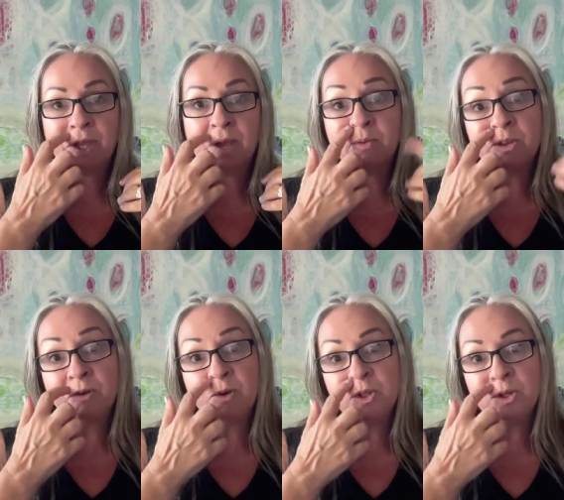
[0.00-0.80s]
um,
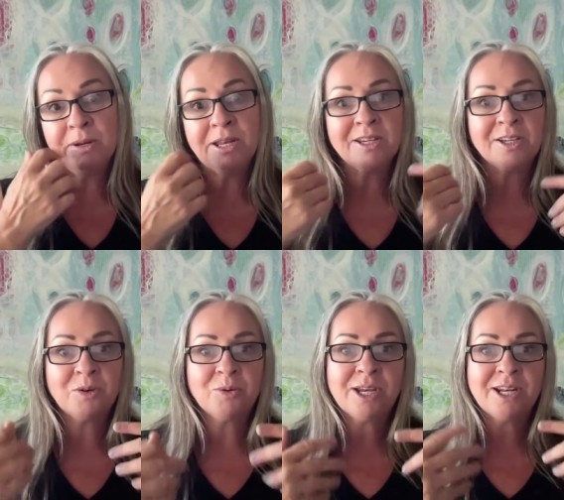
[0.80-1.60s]
with Vocalumina
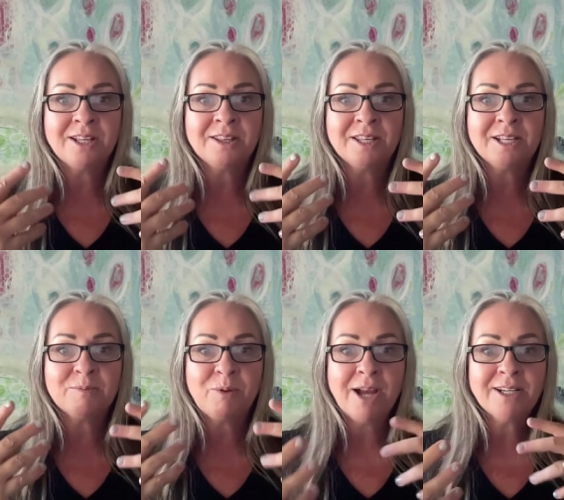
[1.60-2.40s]
and creating
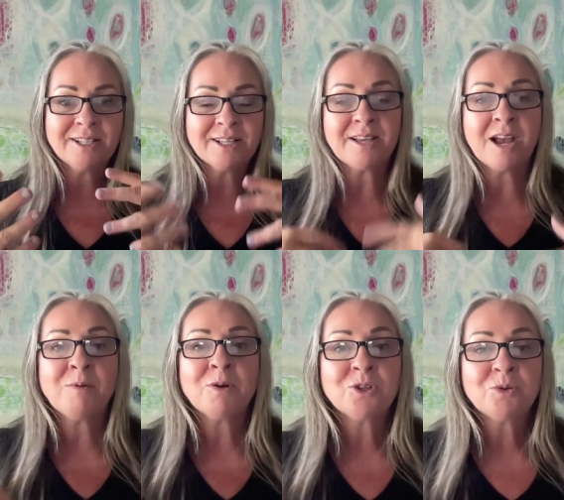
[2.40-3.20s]
these practices.
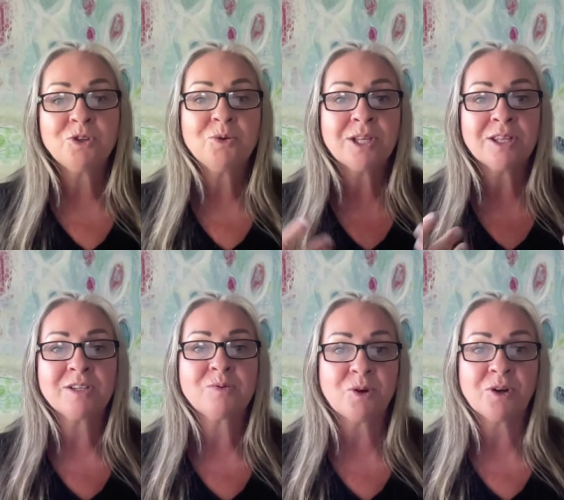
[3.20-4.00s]
I'm also doing
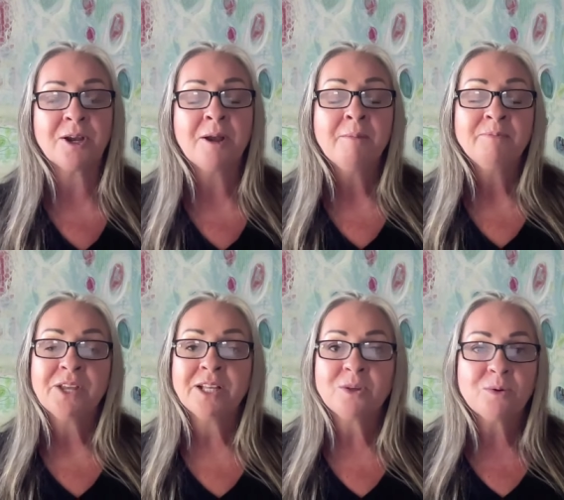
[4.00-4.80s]
this work.
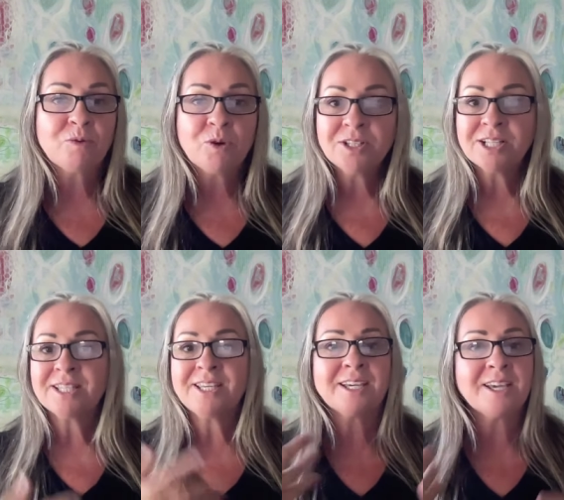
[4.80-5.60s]
And so, of course,
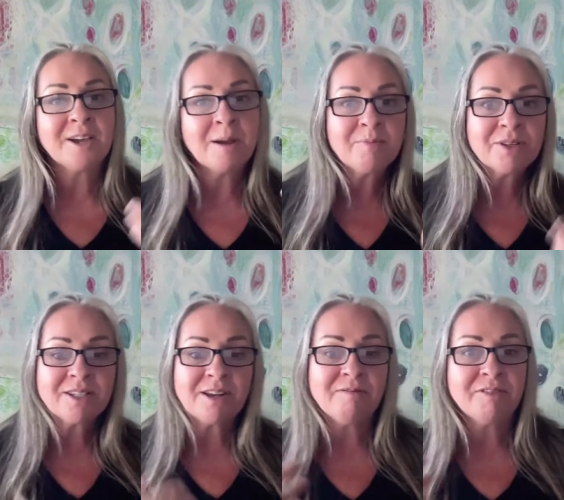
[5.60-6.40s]
it's kicking up the
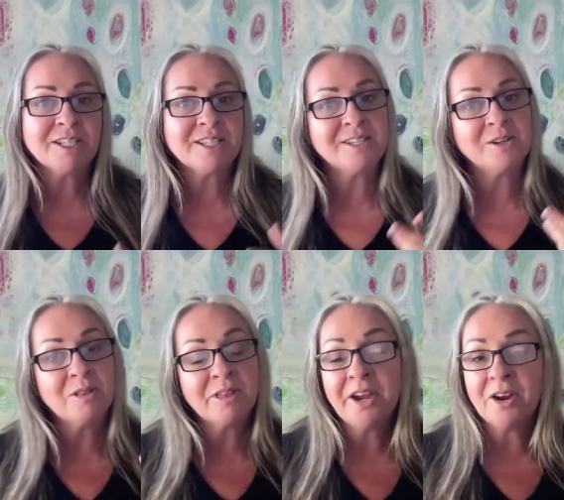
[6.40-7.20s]
stuff that's
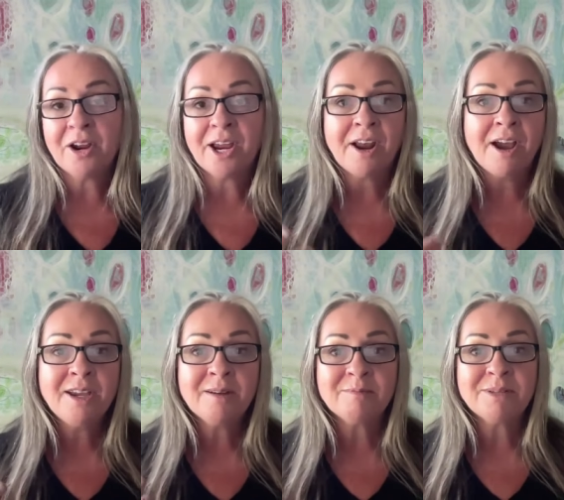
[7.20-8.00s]
still there. And I
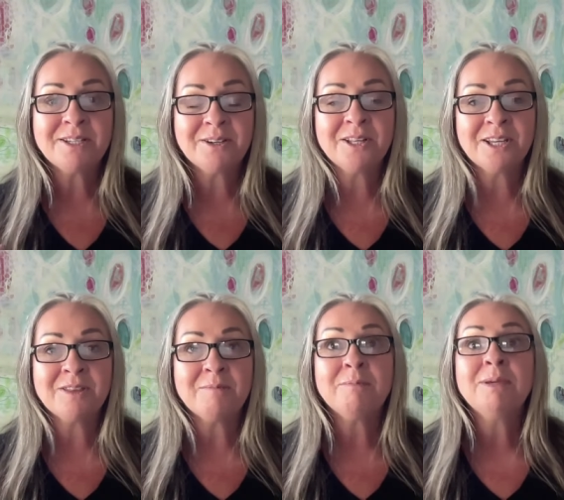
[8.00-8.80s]
am still
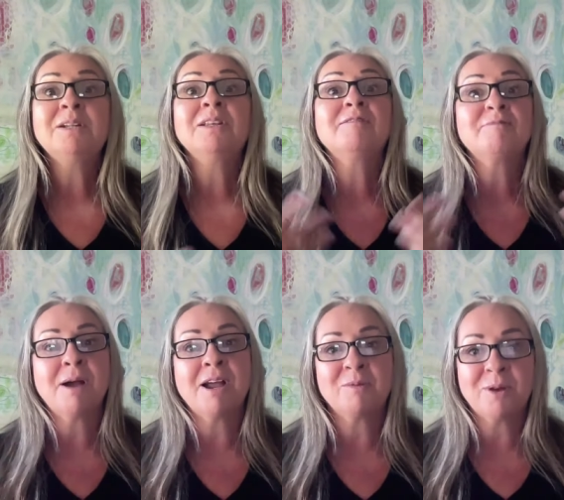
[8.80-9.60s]
in the middle of
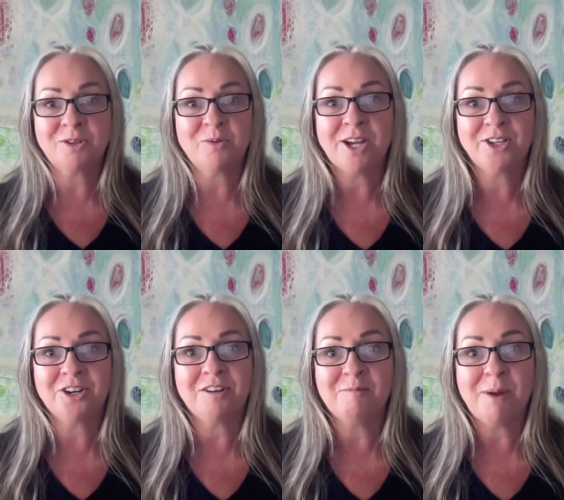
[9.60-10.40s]
my
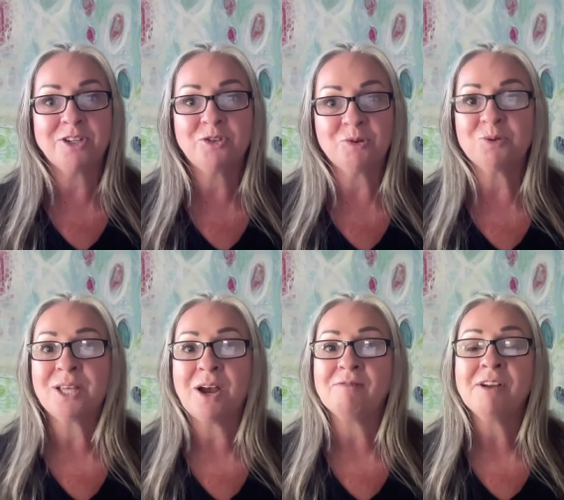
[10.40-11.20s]
resurrection of my true
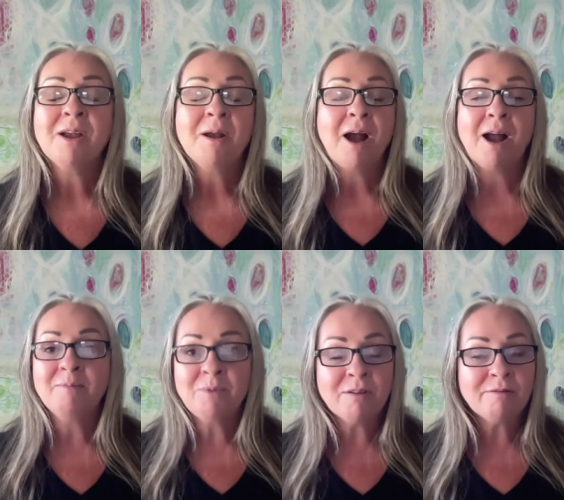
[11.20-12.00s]
self.
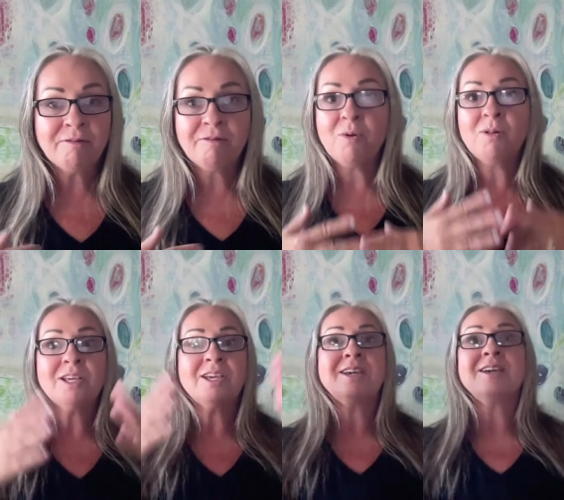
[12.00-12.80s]
I'm not
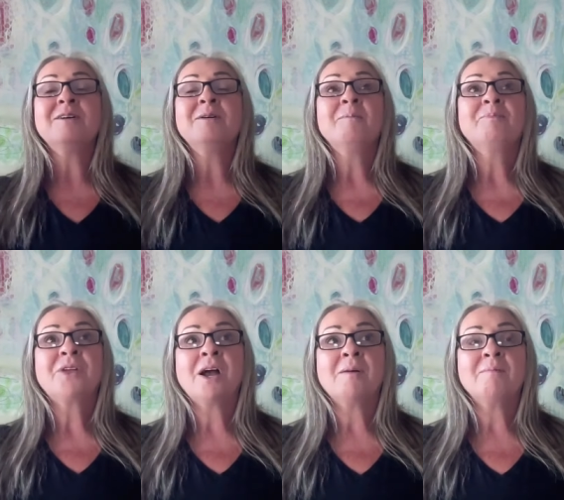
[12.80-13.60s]
fully
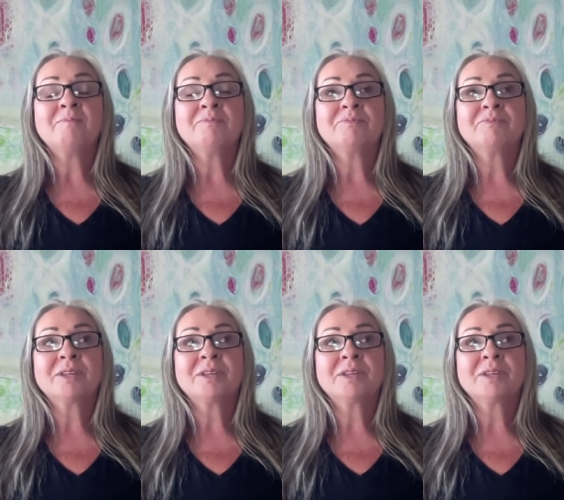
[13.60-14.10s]
um,